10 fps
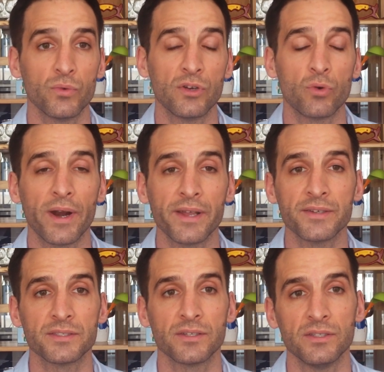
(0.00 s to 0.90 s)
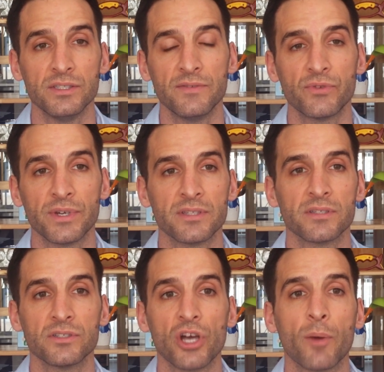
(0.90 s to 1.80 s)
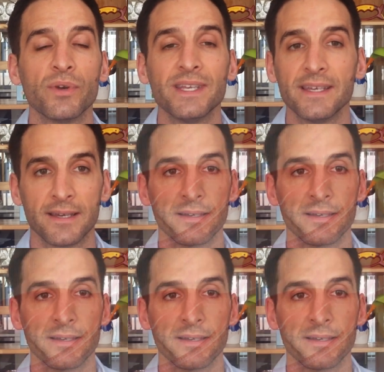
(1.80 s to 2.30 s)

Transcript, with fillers: requires a different sharpening